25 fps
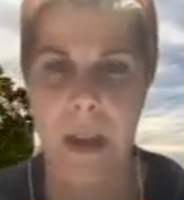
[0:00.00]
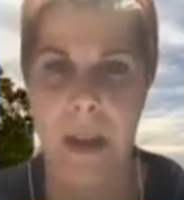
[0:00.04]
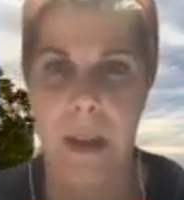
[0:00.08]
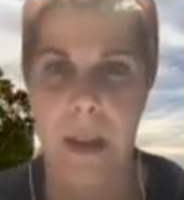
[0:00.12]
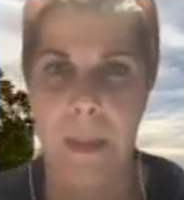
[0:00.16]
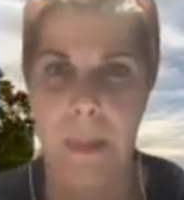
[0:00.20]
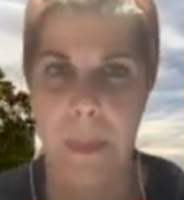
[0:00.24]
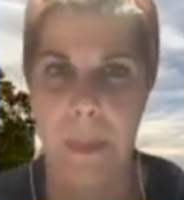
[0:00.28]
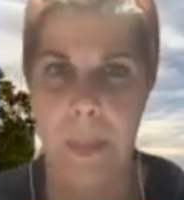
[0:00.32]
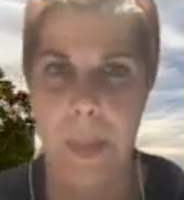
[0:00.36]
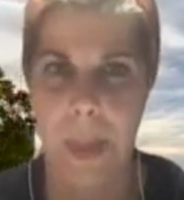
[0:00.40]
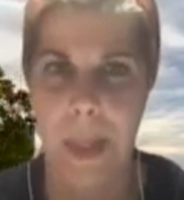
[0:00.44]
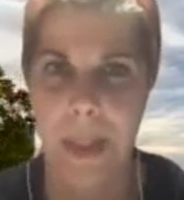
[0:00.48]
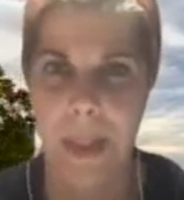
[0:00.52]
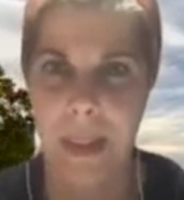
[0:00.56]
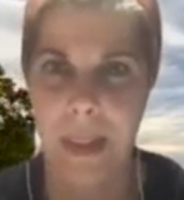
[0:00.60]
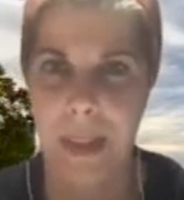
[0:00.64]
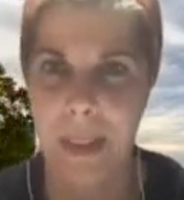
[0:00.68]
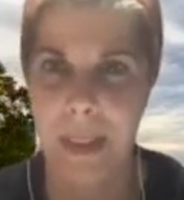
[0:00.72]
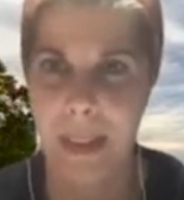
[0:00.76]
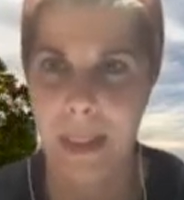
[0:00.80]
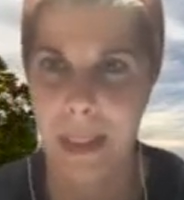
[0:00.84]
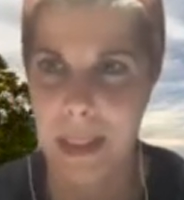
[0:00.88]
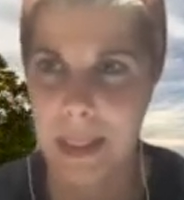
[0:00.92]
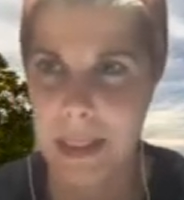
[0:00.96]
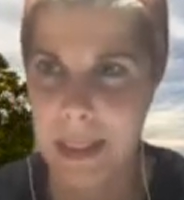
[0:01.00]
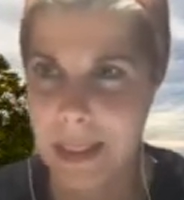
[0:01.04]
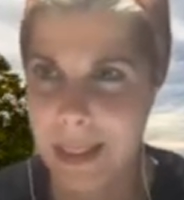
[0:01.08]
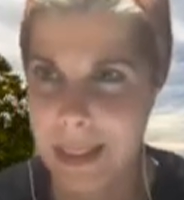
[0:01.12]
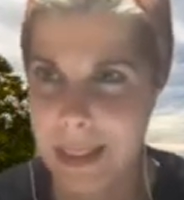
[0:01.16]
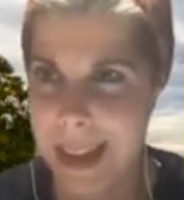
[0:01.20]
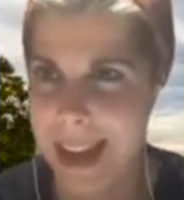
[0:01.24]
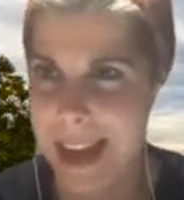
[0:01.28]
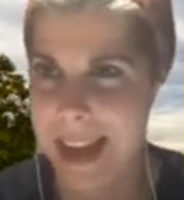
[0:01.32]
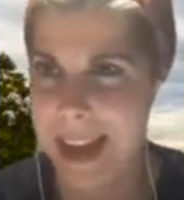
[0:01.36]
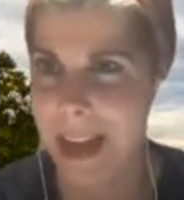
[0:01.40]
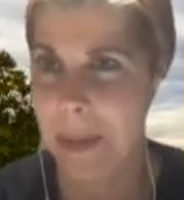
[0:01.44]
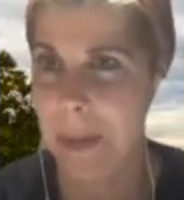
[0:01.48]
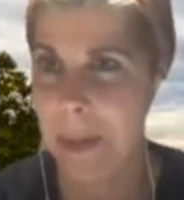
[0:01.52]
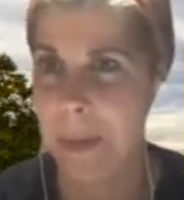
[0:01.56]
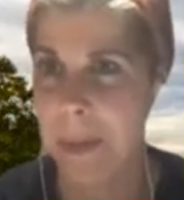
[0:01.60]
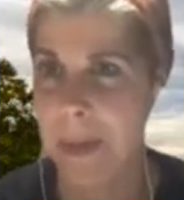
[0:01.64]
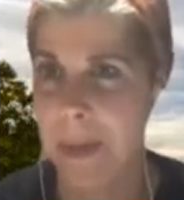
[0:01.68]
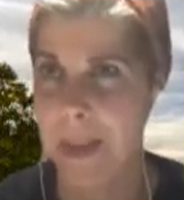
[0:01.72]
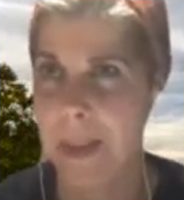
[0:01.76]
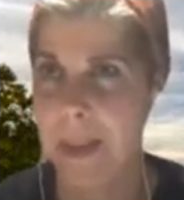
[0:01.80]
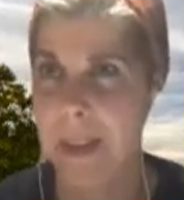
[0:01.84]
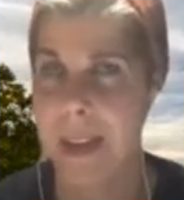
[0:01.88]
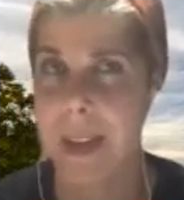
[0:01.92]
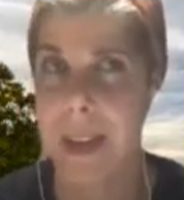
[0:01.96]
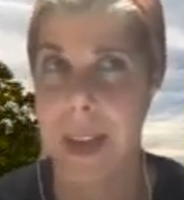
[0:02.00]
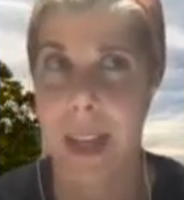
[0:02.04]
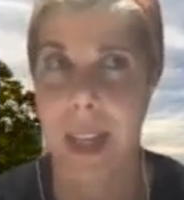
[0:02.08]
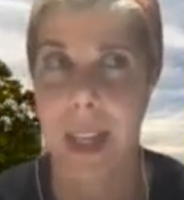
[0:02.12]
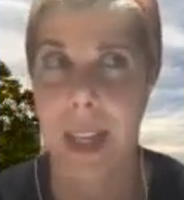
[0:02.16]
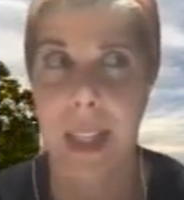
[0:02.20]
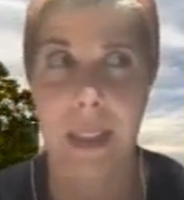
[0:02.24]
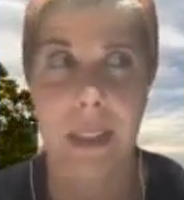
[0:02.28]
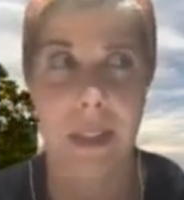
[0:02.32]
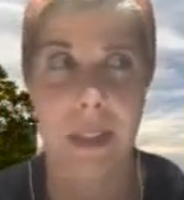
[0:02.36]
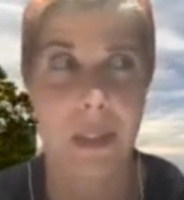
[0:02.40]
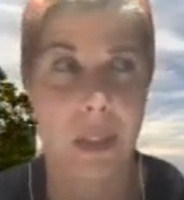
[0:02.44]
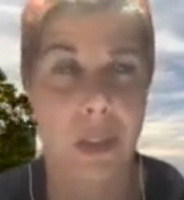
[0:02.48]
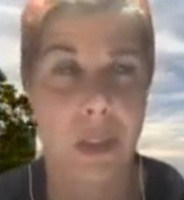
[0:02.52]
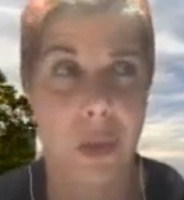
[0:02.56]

But this game is